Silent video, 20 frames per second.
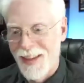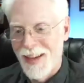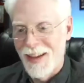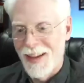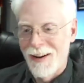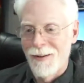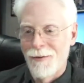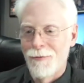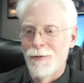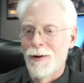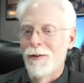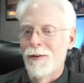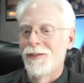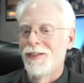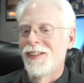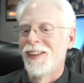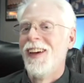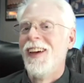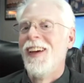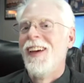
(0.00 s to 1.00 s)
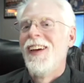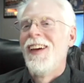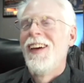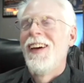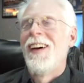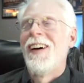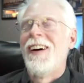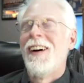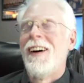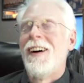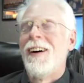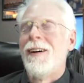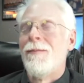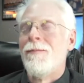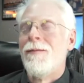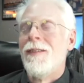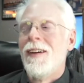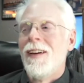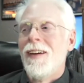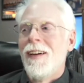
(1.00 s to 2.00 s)
in quotes,
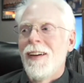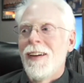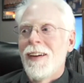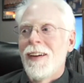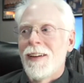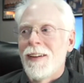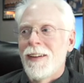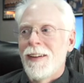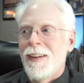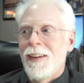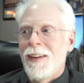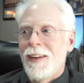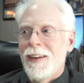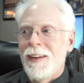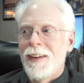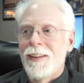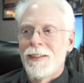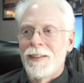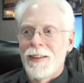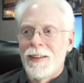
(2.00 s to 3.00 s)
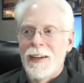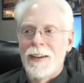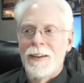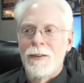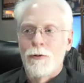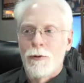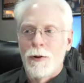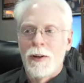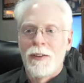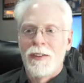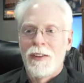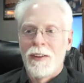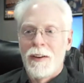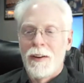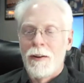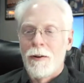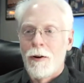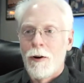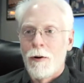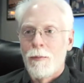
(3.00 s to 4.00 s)
it is increasingly hard
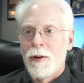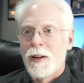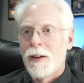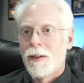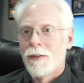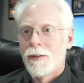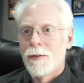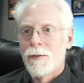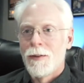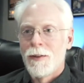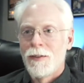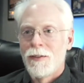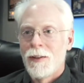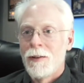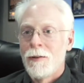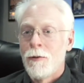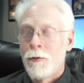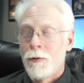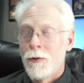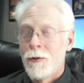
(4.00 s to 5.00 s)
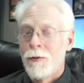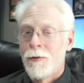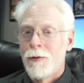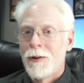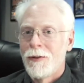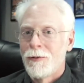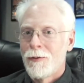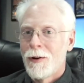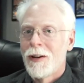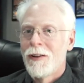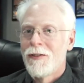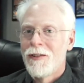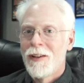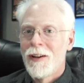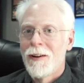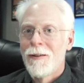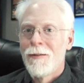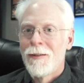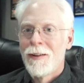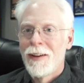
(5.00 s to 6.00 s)
because of the signal to noise ratio
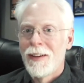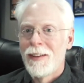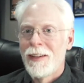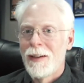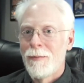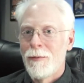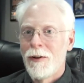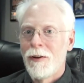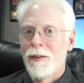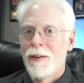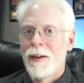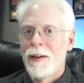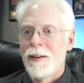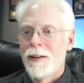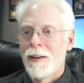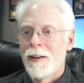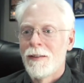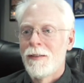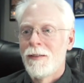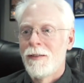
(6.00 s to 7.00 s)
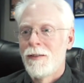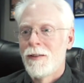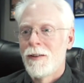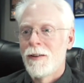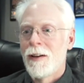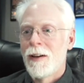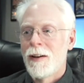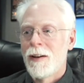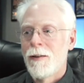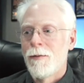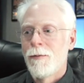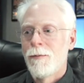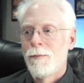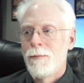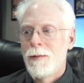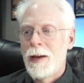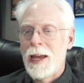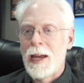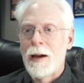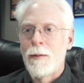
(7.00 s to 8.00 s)
and the ability to kind of
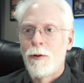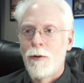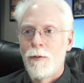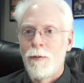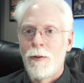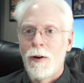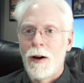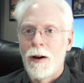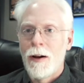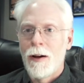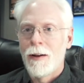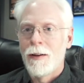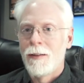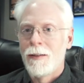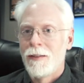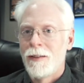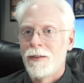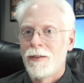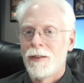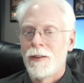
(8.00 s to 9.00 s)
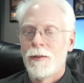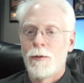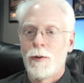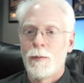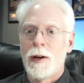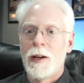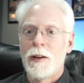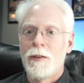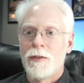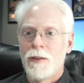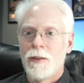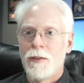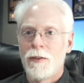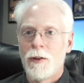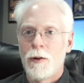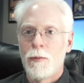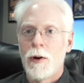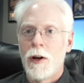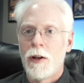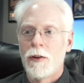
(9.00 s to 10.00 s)
amplify disinformation so
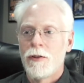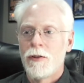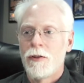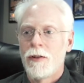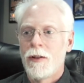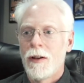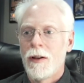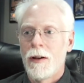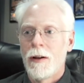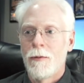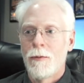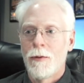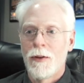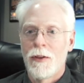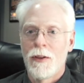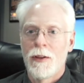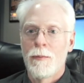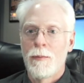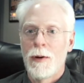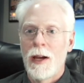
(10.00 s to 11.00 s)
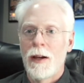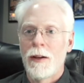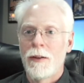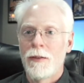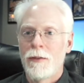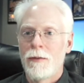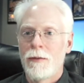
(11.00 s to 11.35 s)
much within the past